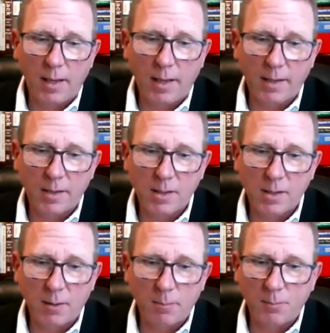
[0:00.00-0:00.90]

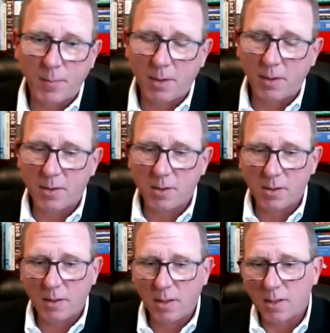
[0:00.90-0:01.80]
And
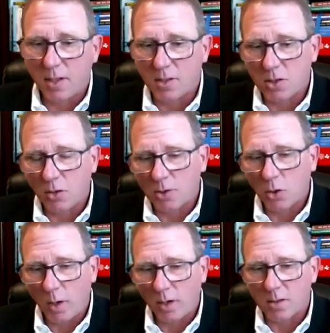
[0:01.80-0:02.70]
it's so much
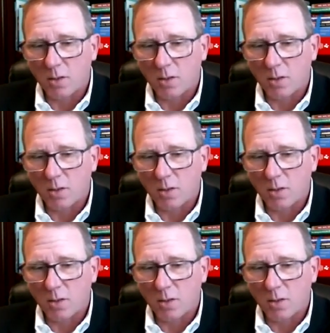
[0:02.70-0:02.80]
quicker.